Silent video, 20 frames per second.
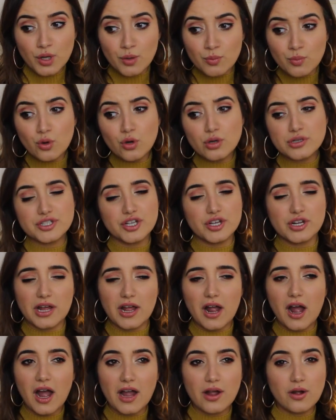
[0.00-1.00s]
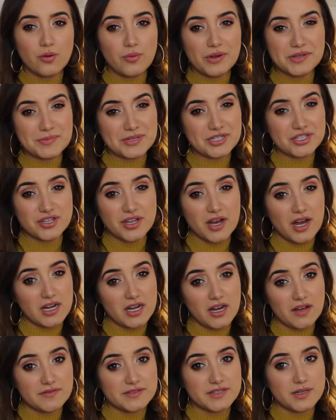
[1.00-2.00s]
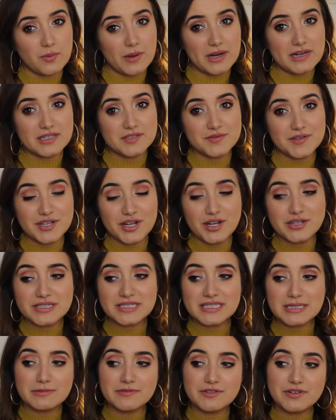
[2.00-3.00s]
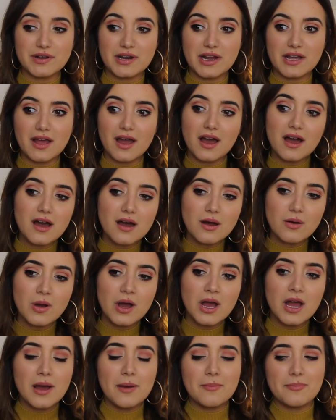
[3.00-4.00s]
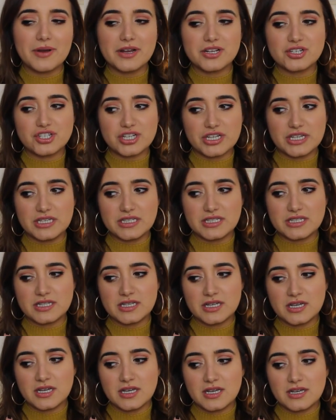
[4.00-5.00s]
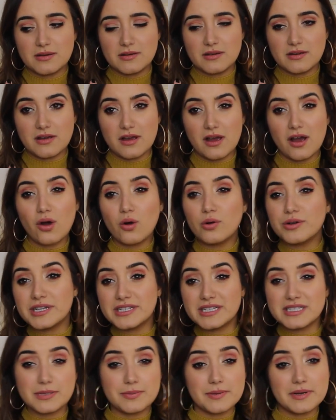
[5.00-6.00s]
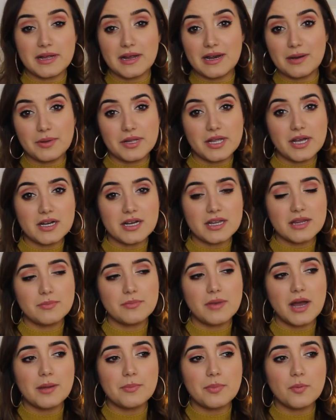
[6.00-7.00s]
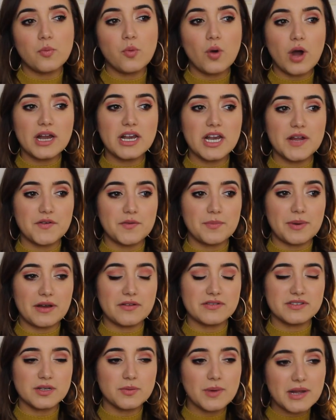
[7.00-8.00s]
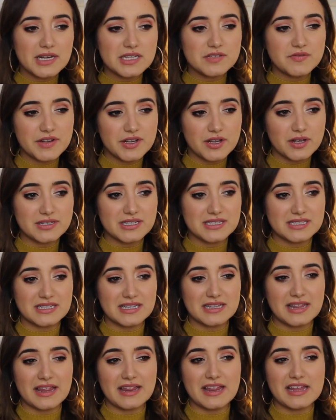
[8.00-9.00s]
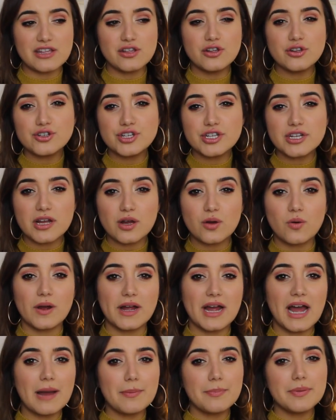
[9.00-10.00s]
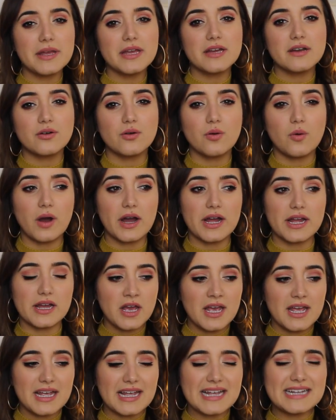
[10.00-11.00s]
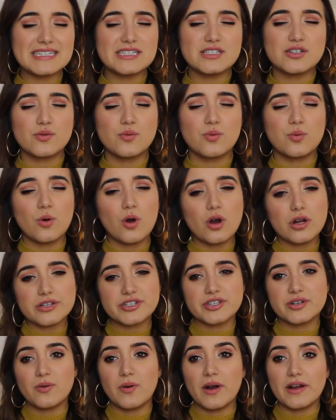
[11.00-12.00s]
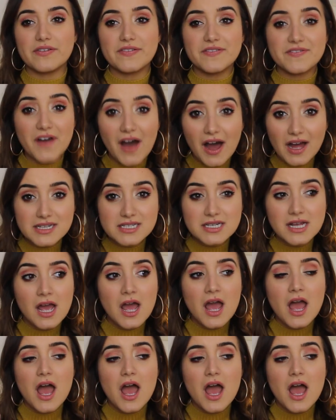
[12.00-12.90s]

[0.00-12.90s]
more so, like, I always mention that I love Zoella's videos, and some of you are like, oh, but she's, her audience is typically a little bit younger than mine. But what I love about Zoella's videos is that they're usually like quite happy and quite easy to watch and quite fun.